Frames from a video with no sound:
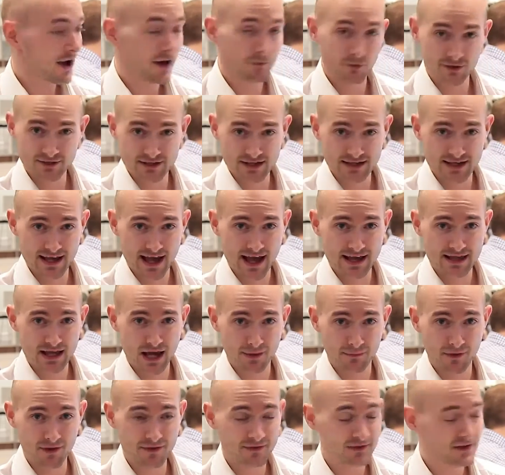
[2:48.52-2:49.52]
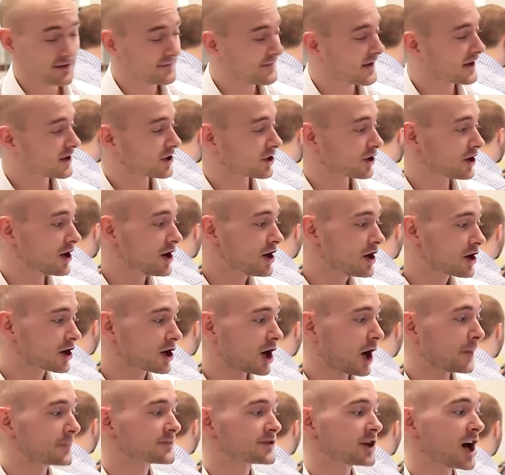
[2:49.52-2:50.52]
once again, a monthly figure
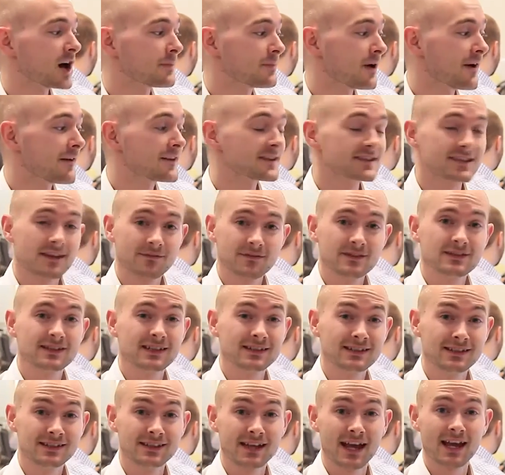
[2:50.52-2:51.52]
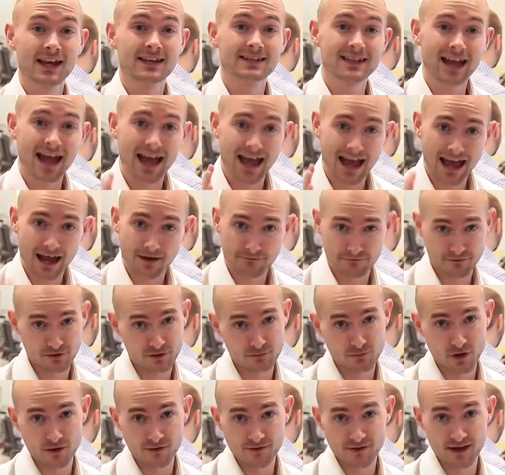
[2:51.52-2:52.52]
comes out about 17 days after
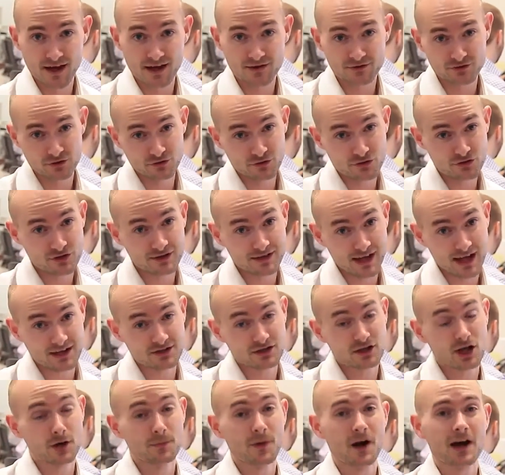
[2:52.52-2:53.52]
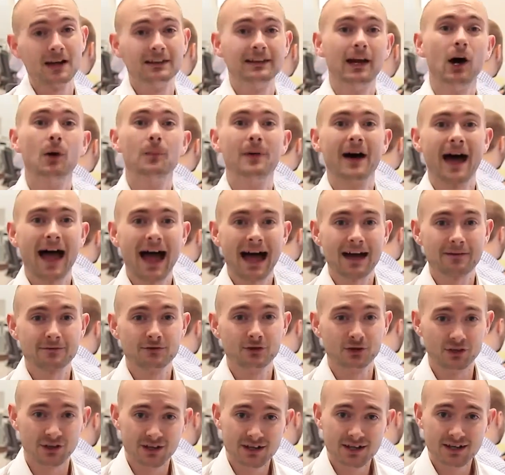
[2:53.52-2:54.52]
the month end. So it usually tends to come out a little bit
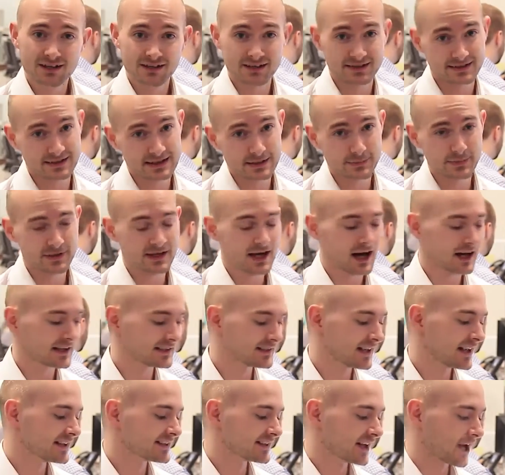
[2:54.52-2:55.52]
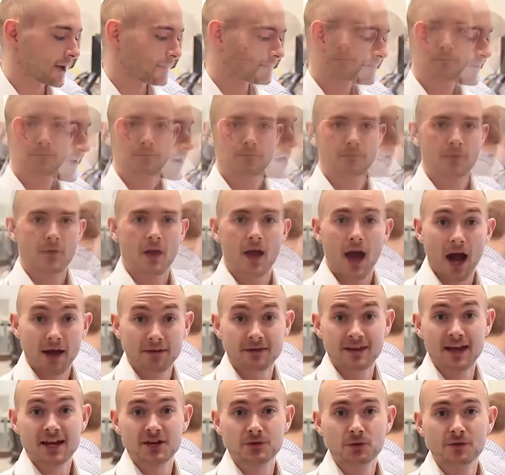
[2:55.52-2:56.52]
after the CPI data. And
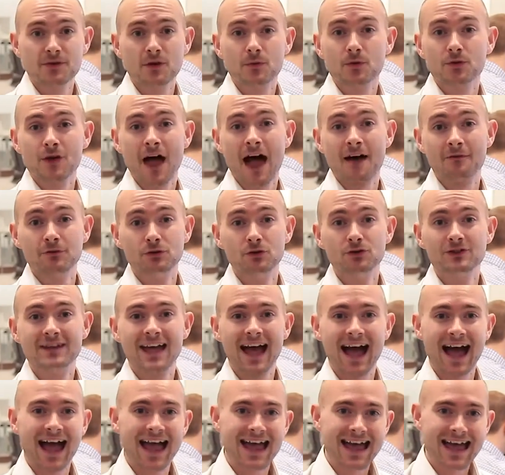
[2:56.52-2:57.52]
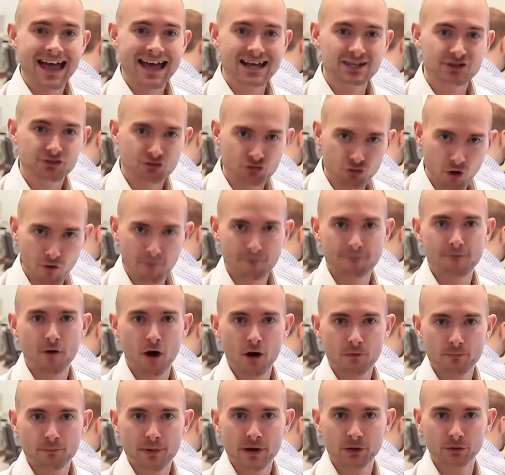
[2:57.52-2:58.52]
the next one that we're going to have a look at is
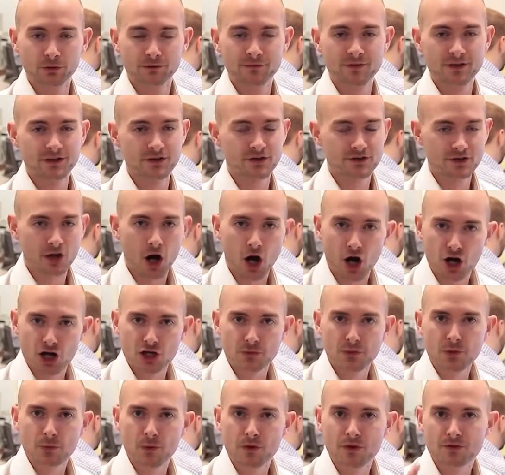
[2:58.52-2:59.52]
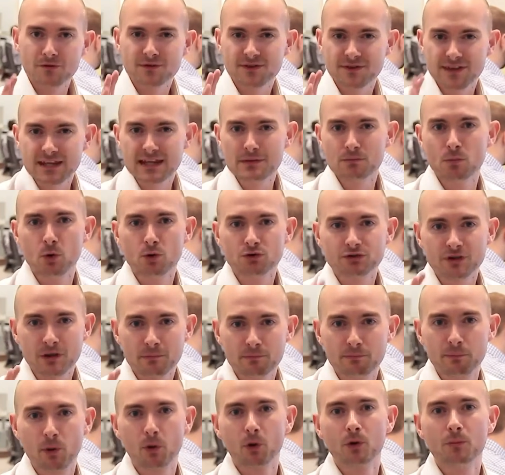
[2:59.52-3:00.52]
non-farm payroll figures, arguably one of the most
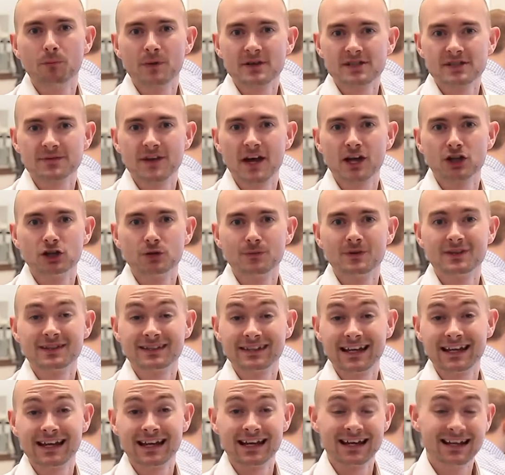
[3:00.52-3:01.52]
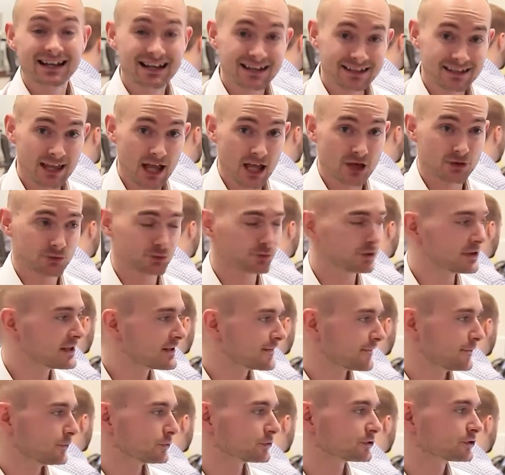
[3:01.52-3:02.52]
important bits of economic data that is
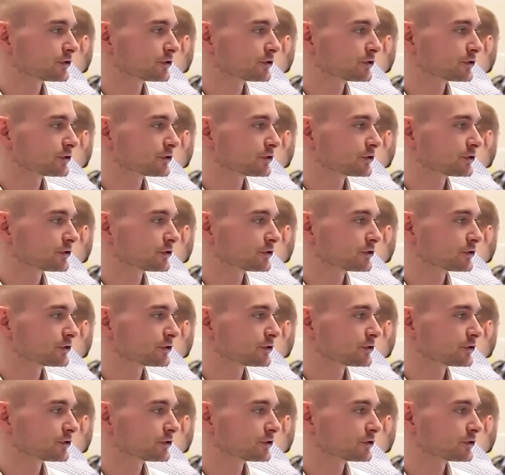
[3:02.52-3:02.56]
released full